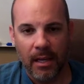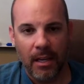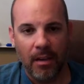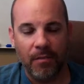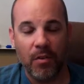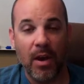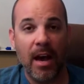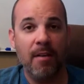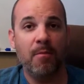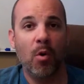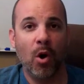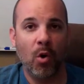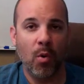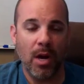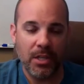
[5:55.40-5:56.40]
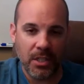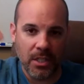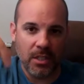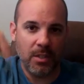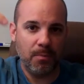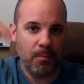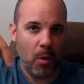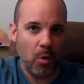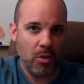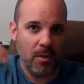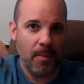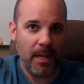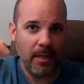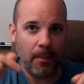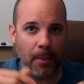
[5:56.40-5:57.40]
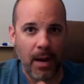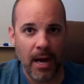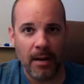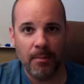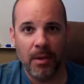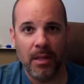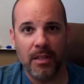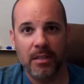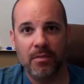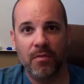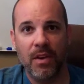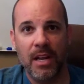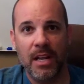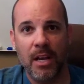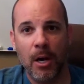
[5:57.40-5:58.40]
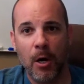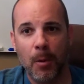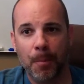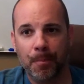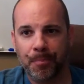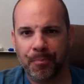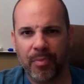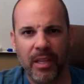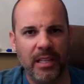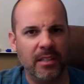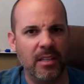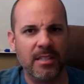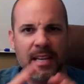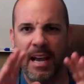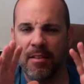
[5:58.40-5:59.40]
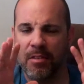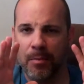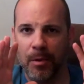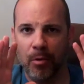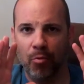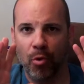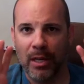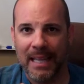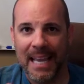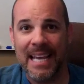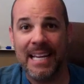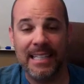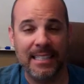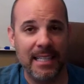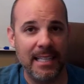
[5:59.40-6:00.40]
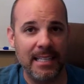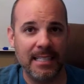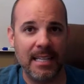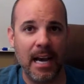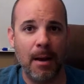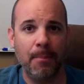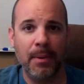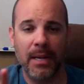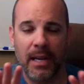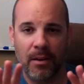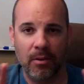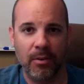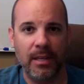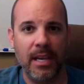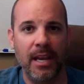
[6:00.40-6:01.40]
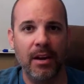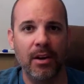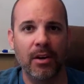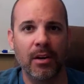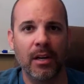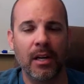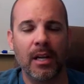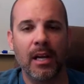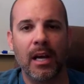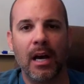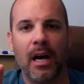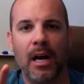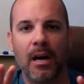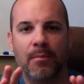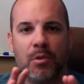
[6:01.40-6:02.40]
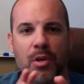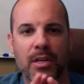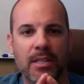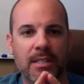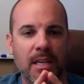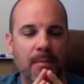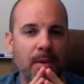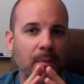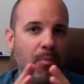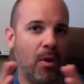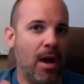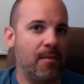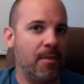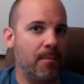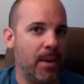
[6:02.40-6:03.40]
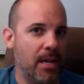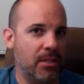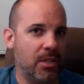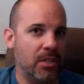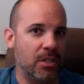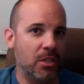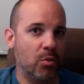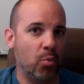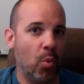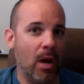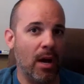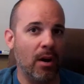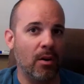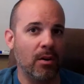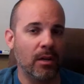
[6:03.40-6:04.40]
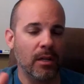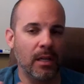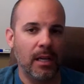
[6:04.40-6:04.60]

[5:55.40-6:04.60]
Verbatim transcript: If you have more questions, post them at the bottom of this video. It doesn't have to be related to this topic, I don't care. You can send me a private message as well,